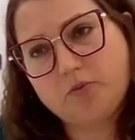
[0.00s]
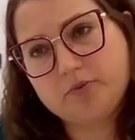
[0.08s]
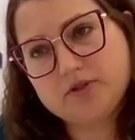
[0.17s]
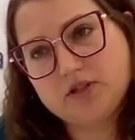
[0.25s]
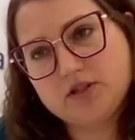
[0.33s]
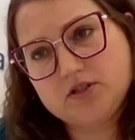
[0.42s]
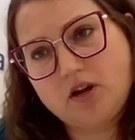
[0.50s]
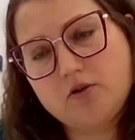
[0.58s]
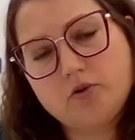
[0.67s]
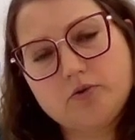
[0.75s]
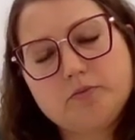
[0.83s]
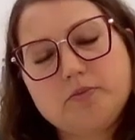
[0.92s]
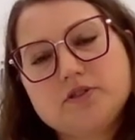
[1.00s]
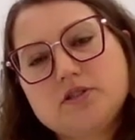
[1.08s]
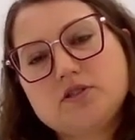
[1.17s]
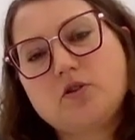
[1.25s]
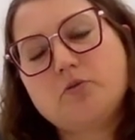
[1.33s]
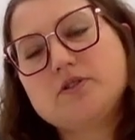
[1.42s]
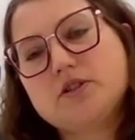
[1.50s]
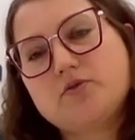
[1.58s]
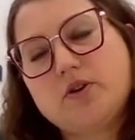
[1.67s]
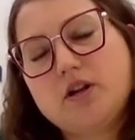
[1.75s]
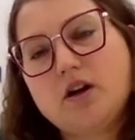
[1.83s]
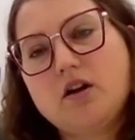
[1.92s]
Stops. These are urban stops
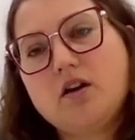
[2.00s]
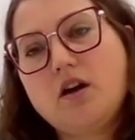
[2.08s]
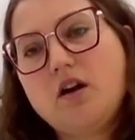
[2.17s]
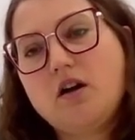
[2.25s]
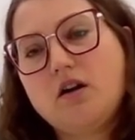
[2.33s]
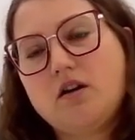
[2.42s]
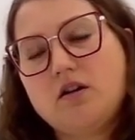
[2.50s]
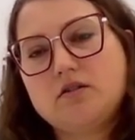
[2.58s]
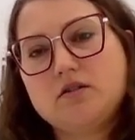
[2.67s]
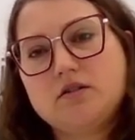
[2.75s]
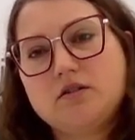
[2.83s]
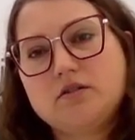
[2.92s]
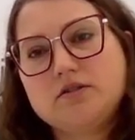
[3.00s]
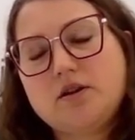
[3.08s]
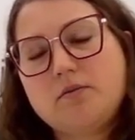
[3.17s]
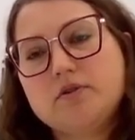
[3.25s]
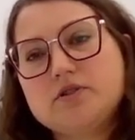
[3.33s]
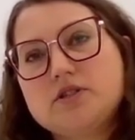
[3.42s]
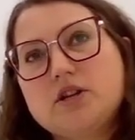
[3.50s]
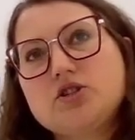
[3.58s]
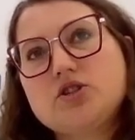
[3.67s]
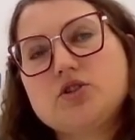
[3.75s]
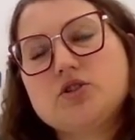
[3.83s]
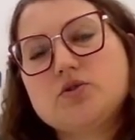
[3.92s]
in Riga are double
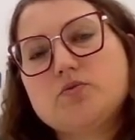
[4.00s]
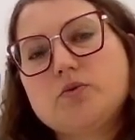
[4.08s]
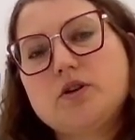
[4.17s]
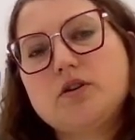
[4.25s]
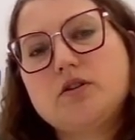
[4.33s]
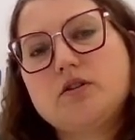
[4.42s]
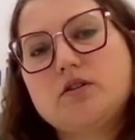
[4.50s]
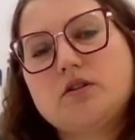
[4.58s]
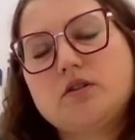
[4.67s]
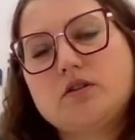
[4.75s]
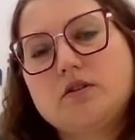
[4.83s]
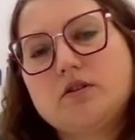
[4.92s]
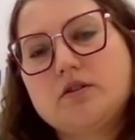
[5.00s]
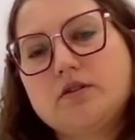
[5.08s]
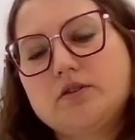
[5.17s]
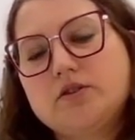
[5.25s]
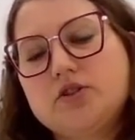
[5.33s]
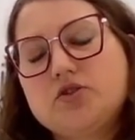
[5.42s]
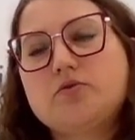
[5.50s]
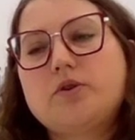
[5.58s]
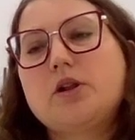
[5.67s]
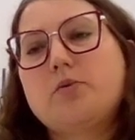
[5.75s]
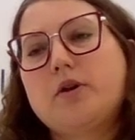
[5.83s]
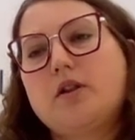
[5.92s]
stations where the two
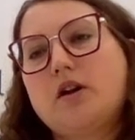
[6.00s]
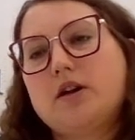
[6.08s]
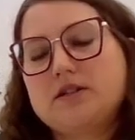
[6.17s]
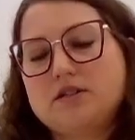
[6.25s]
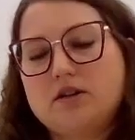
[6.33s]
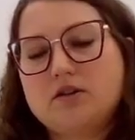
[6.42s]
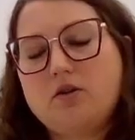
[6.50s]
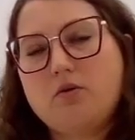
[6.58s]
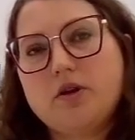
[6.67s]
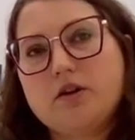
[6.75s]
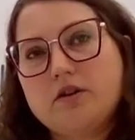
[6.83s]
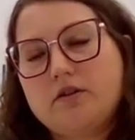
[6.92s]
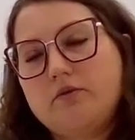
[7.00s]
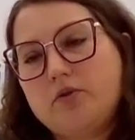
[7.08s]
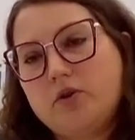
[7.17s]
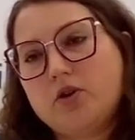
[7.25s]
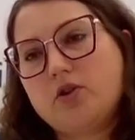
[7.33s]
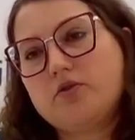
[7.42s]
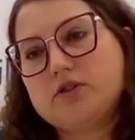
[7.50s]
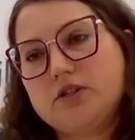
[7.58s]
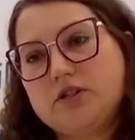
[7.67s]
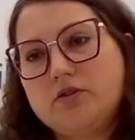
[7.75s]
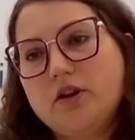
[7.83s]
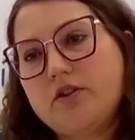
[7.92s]
railway lines are going very
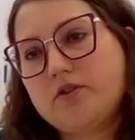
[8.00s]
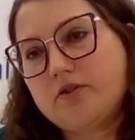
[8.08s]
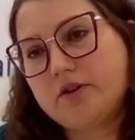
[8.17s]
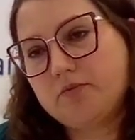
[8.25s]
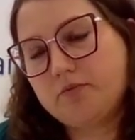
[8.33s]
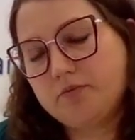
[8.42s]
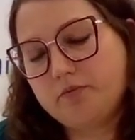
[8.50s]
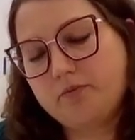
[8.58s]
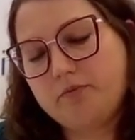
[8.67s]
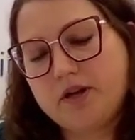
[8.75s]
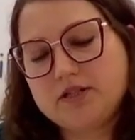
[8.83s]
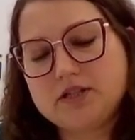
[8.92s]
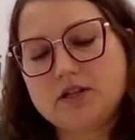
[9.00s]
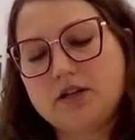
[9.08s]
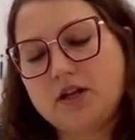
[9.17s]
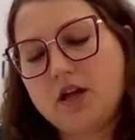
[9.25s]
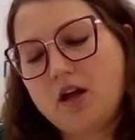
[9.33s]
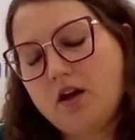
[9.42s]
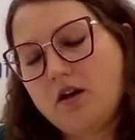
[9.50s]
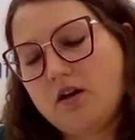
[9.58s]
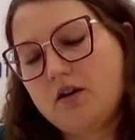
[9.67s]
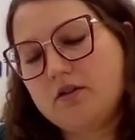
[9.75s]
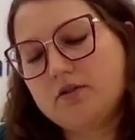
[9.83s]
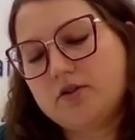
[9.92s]
closely together, and basically
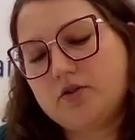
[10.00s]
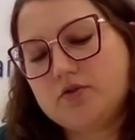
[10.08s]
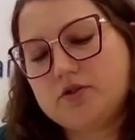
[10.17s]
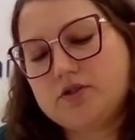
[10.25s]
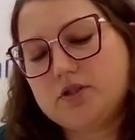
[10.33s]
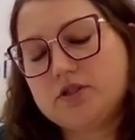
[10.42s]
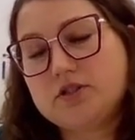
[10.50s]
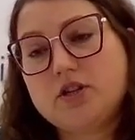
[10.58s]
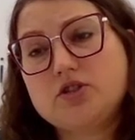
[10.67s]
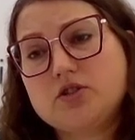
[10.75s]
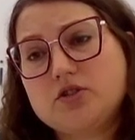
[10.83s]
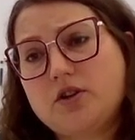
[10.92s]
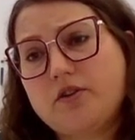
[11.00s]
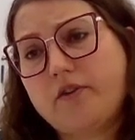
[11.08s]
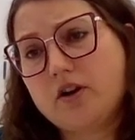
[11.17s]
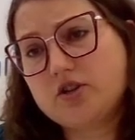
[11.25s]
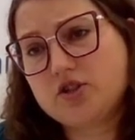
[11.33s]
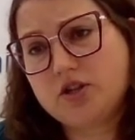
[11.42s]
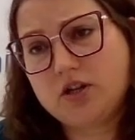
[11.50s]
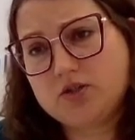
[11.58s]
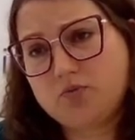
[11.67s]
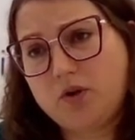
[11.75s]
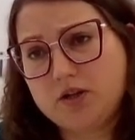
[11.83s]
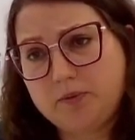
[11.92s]
those stations are
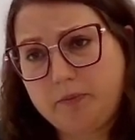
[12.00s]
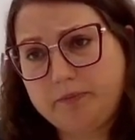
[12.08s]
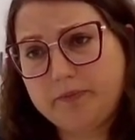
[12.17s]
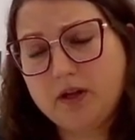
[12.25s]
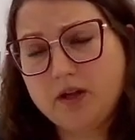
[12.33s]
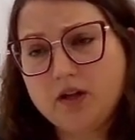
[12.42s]
functioning as one.